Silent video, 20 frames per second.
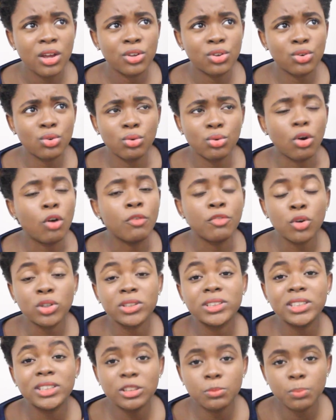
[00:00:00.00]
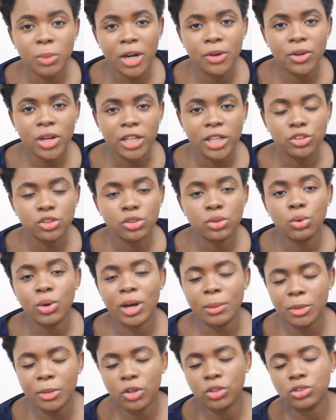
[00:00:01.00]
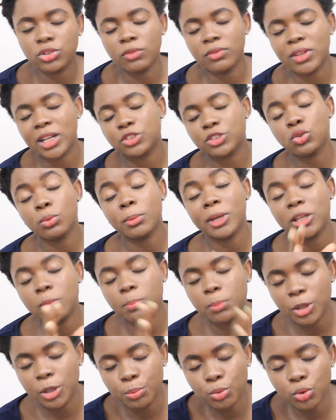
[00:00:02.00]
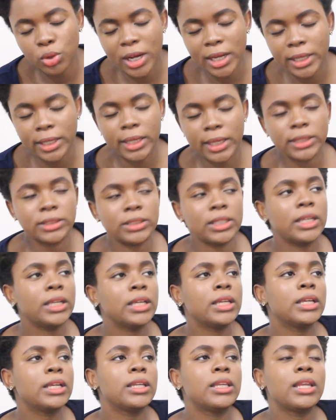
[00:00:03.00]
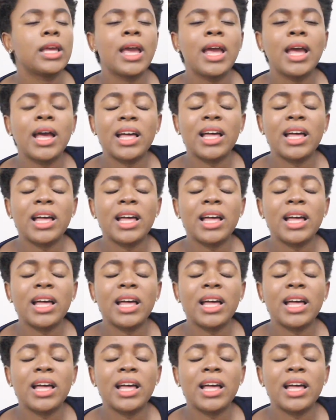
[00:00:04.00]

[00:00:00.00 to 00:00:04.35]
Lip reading: you know, of course this barrier is lower because of that so many people can get in,